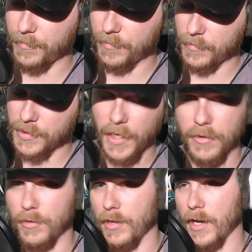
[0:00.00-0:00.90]
stay
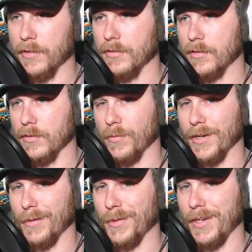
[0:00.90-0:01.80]
tuned, you guys, because we're
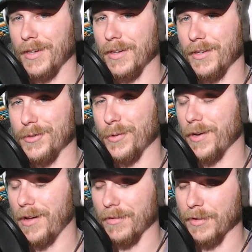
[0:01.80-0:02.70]
going to be enjoying
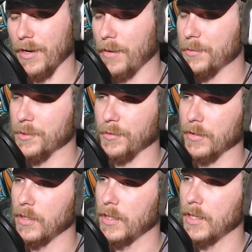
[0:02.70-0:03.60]
all of it, I'm sure.
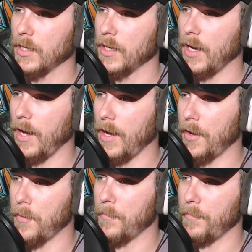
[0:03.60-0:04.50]

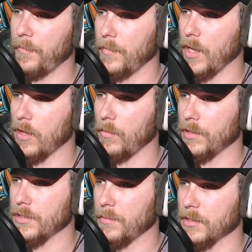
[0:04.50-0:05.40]
Nick, you want to
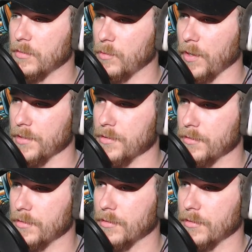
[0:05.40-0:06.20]
jump into some questions?